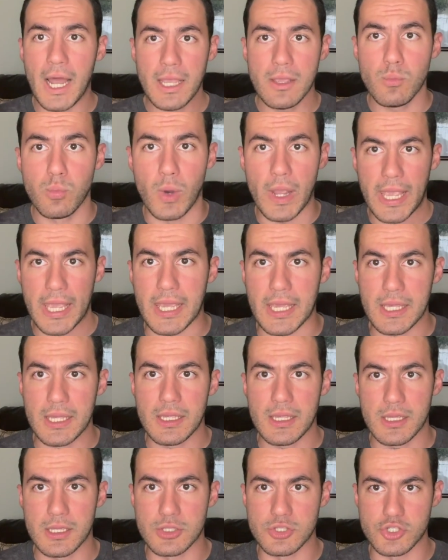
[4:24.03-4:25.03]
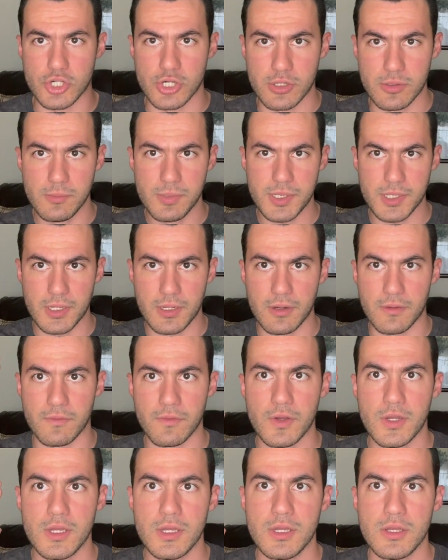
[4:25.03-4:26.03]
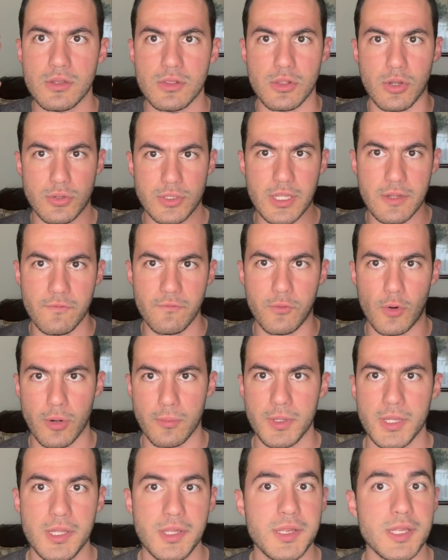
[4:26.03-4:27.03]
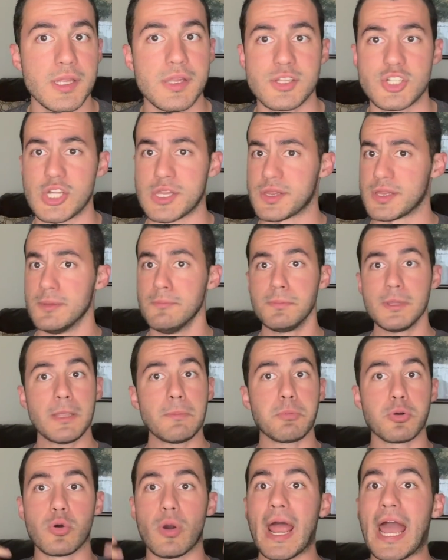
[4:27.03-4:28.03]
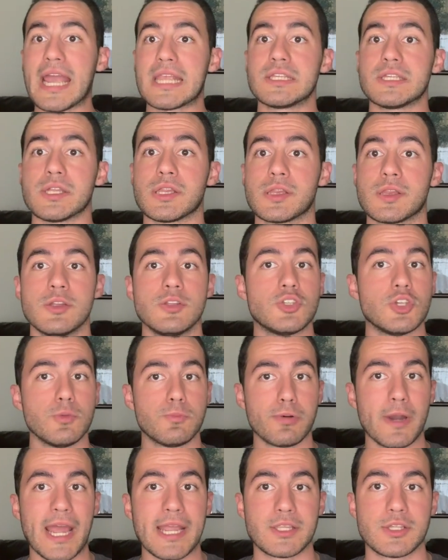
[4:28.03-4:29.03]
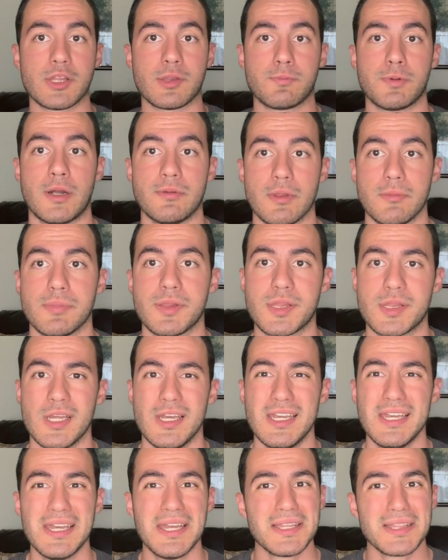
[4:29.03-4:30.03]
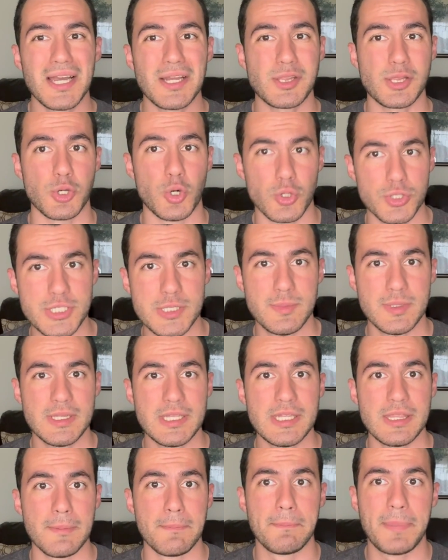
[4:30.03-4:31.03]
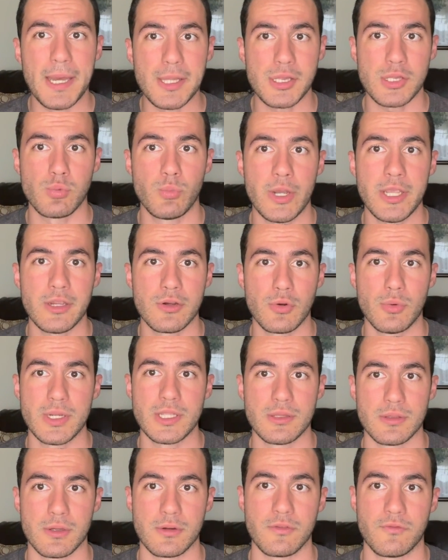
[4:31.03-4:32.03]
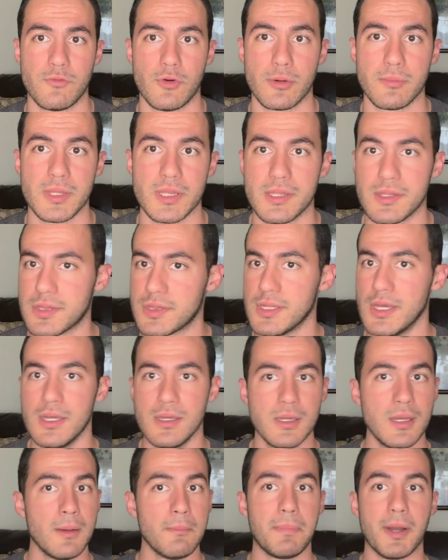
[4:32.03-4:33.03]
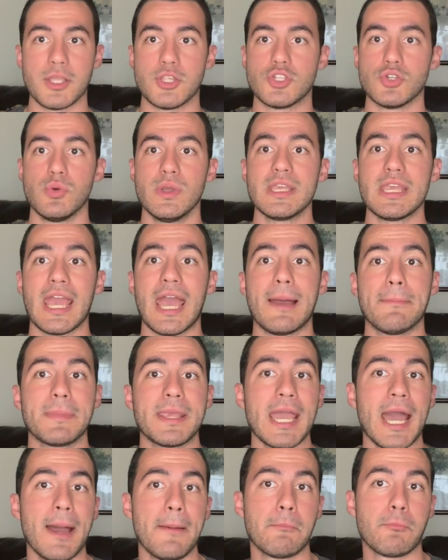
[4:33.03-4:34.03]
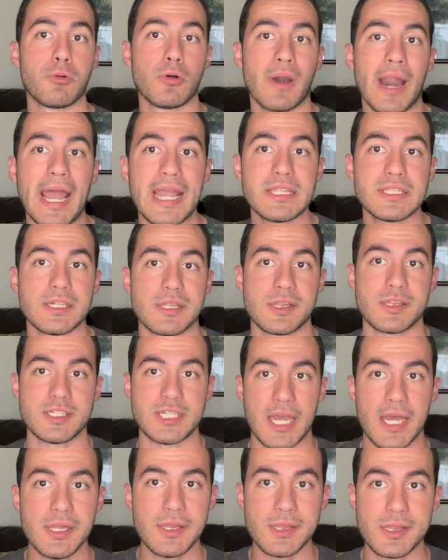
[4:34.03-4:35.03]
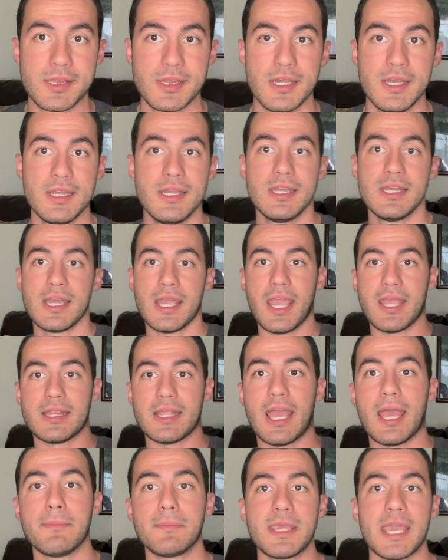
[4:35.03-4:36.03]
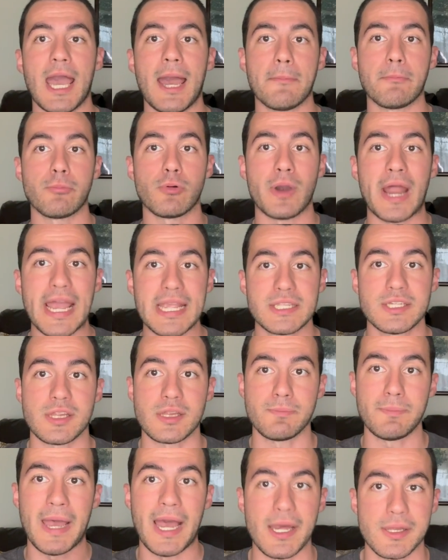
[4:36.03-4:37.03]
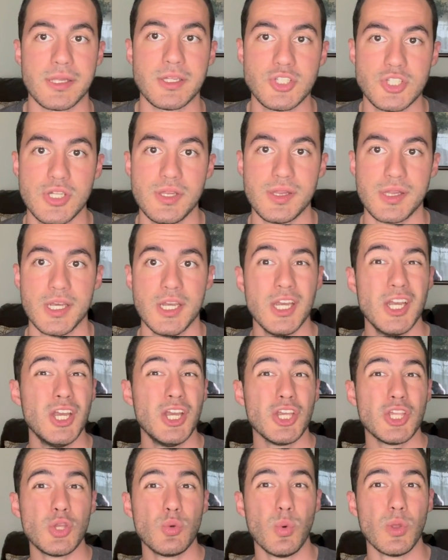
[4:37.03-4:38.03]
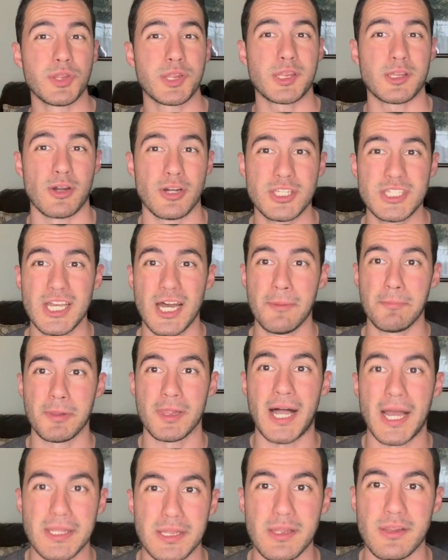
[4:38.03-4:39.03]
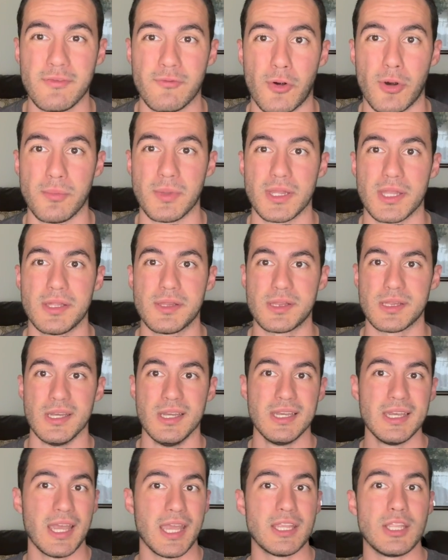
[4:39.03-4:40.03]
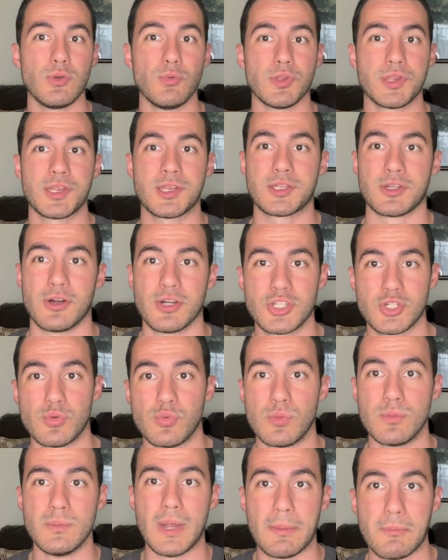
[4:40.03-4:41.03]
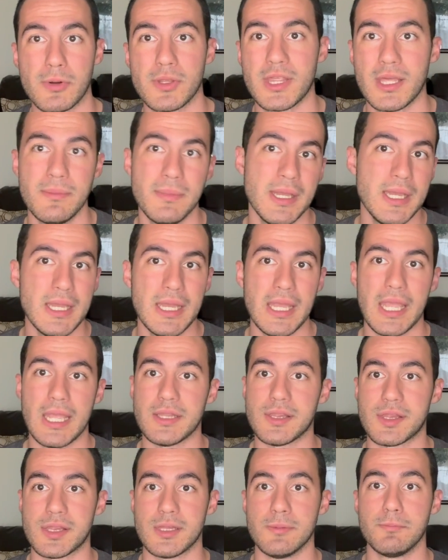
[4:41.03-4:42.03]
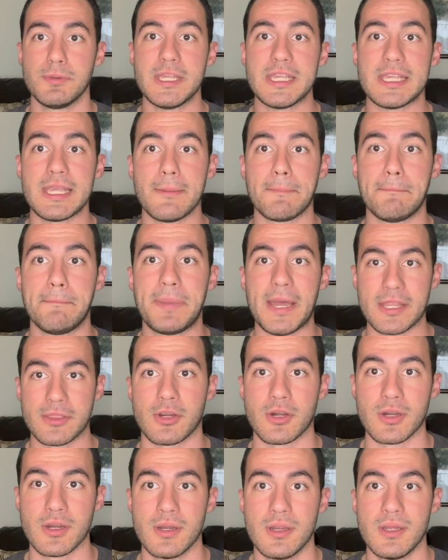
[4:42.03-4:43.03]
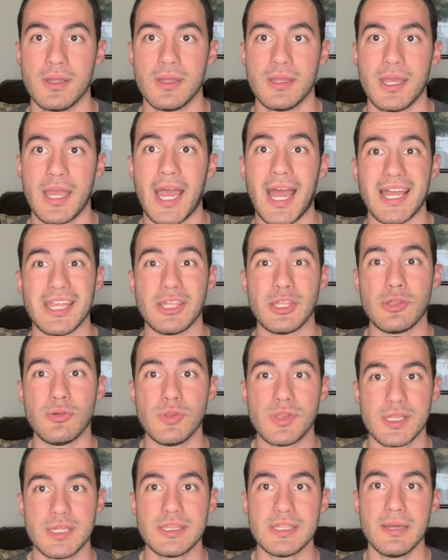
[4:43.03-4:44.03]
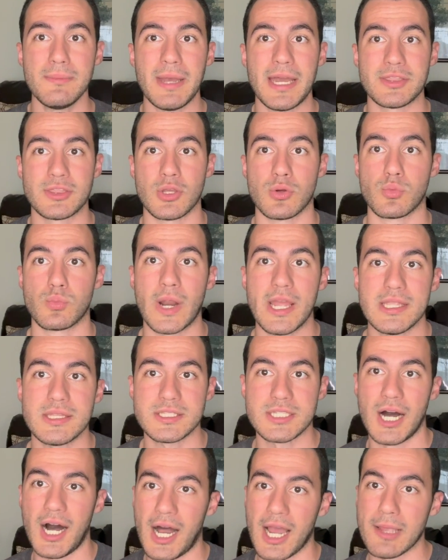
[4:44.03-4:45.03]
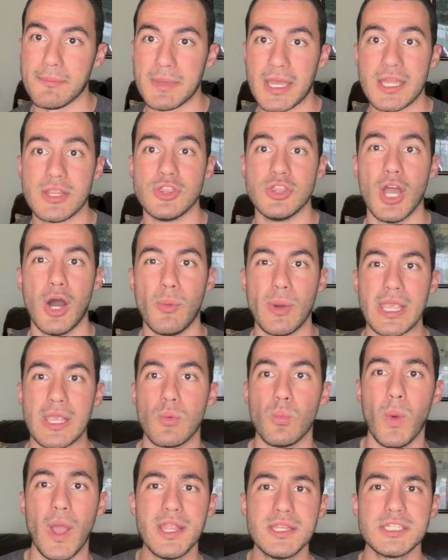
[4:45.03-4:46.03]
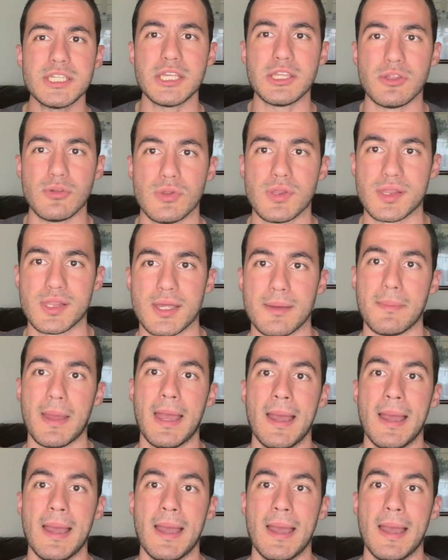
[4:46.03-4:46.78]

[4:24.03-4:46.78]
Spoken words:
way in terms of learning formulas is to simply practice, do practice problems. That's ultimately the best way you're going to learn formulas. By doing MCAT practice tests and MCAT practice passages, you will start to apply these formulas and you will start to remember them and simply get better at using them at the right time and knowing when to use them